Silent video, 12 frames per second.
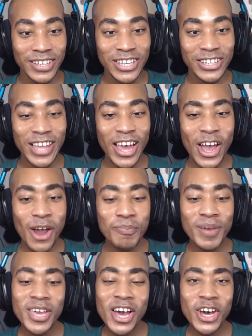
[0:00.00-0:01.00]
Let her
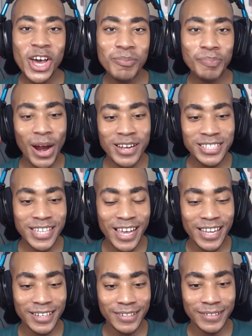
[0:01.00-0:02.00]
be a good
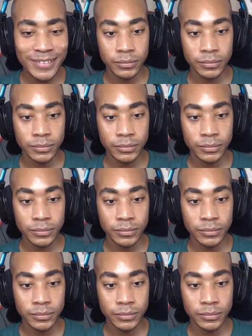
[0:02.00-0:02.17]
person.